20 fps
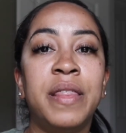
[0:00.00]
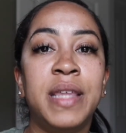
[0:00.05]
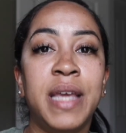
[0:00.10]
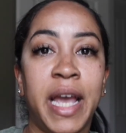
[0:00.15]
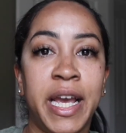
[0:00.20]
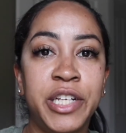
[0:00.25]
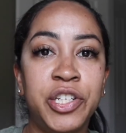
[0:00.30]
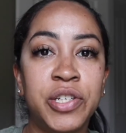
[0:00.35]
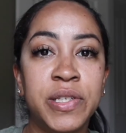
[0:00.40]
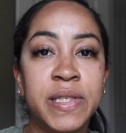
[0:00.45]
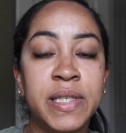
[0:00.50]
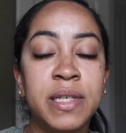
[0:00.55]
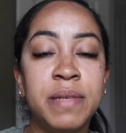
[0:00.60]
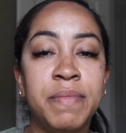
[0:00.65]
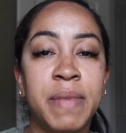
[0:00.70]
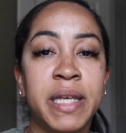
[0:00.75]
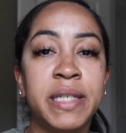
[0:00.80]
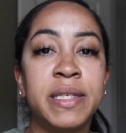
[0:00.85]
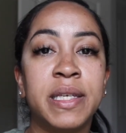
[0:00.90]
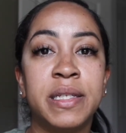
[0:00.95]
the agency
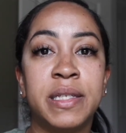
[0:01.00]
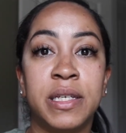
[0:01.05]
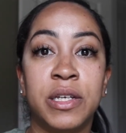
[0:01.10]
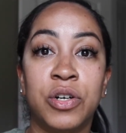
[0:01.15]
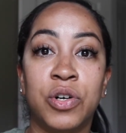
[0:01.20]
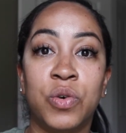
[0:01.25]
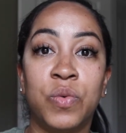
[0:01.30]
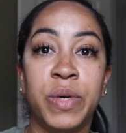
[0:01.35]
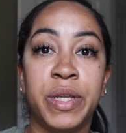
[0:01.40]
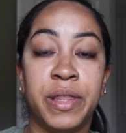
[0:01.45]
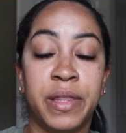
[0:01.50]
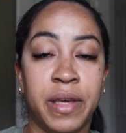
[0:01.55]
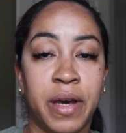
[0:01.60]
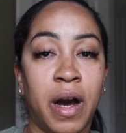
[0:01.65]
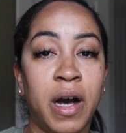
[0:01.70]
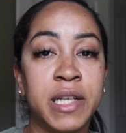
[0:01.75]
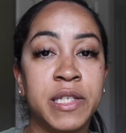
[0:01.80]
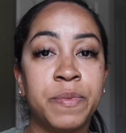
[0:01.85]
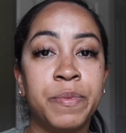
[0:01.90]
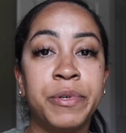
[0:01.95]
makes a deal with the
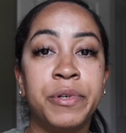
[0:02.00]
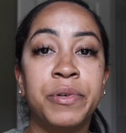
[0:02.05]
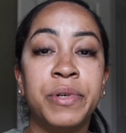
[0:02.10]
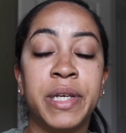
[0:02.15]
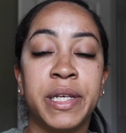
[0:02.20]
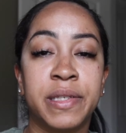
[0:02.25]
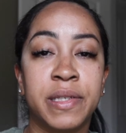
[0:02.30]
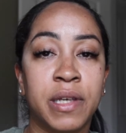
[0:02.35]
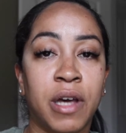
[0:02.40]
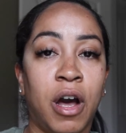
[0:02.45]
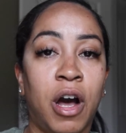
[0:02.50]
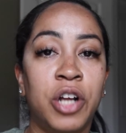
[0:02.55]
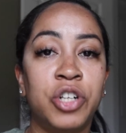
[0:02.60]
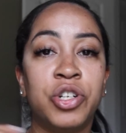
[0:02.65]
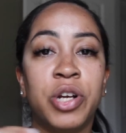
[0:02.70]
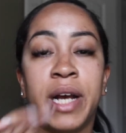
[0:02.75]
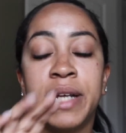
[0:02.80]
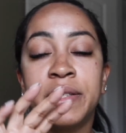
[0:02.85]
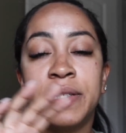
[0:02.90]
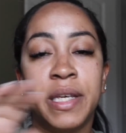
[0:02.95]
hospital, gets a
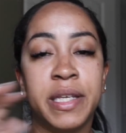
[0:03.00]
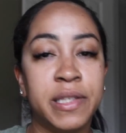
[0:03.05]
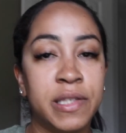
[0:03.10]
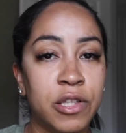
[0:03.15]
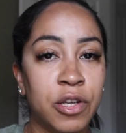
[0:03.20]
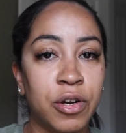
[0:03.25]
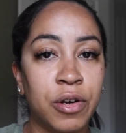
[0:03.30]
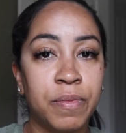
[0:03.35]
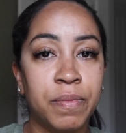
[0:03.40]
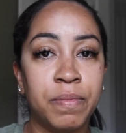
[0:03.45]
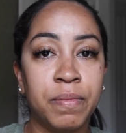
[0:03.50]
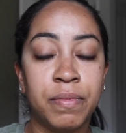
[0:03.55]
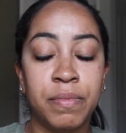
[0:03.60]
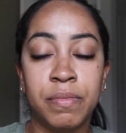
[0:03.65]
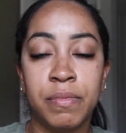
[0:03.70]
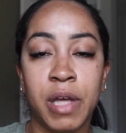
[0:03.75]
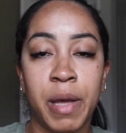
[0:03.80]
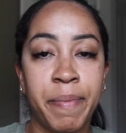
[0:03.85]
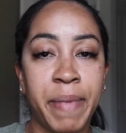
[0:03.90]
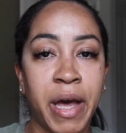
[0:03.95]
contract, takes their
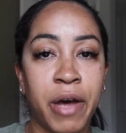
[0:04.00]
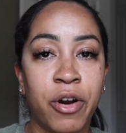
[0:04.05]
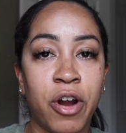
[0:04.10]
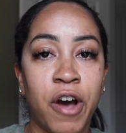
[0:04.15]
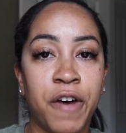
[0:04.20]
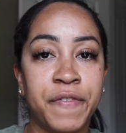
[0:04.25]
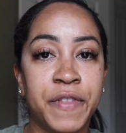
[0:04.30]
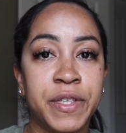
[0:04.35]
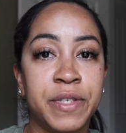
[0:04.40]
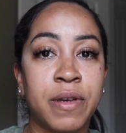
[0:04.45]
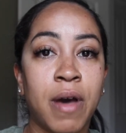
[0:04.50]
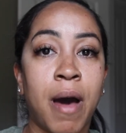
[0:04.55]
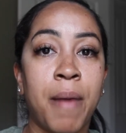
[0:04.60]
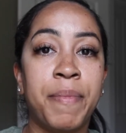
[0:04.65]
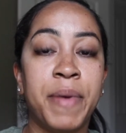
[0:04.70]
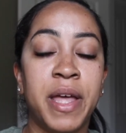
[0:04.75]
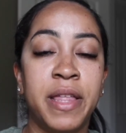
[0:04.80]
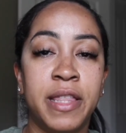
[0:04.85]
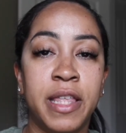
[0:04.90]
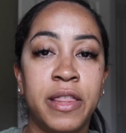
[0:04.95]
amount off the
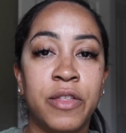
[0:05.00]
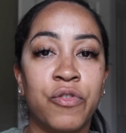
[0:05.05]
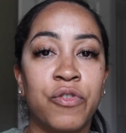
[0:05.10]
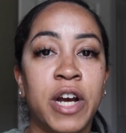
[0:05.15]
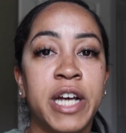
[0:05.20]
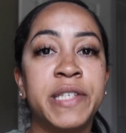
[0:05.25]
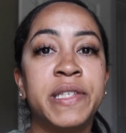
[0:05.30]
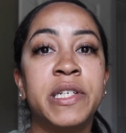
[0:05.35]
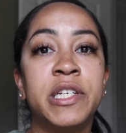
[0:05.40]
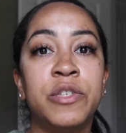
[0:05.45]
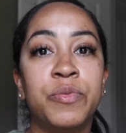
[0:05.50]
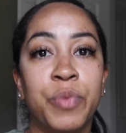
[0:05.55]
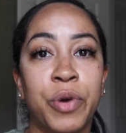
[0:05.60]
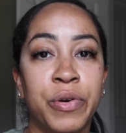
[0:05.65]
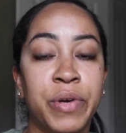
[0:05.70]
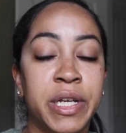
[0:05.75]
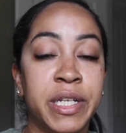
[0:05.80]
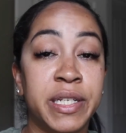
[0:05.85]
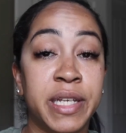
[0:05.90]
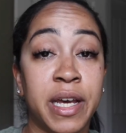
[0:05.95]
top, and then the rest is
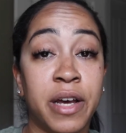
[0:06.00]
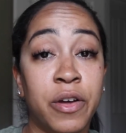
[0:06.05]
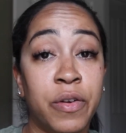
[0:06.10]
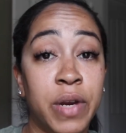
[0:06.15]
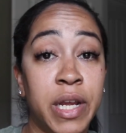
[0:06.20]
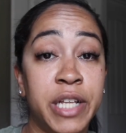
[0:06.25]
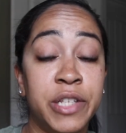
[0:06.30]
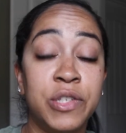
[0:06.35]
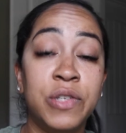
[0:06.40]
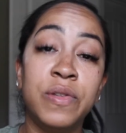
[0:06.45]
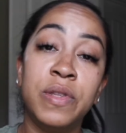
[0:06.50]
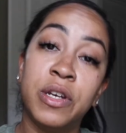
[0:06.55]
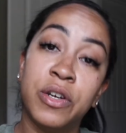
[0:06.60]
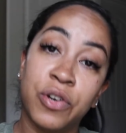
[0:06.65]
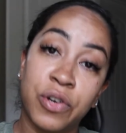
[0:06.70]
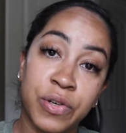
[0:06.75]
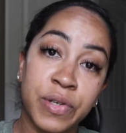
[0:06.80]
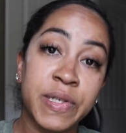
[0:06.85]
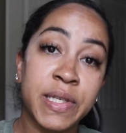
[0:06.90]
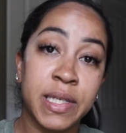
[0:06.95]
broken down into the
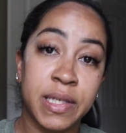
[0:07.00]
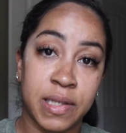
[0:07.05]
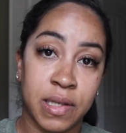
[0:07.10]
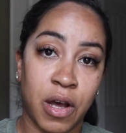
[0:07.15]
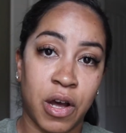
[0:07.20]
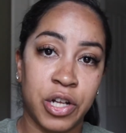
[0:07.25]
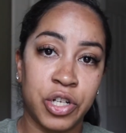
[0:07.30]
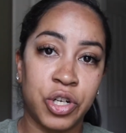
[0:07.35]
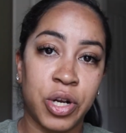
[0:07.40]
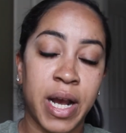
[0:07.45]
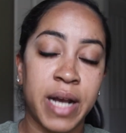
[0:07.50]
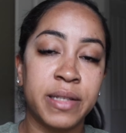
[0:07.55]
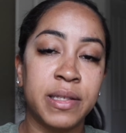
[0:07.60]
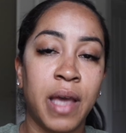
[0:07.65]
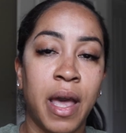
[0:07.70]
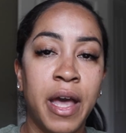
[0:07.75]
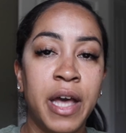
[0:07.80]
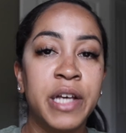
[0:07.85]
nurse's contract.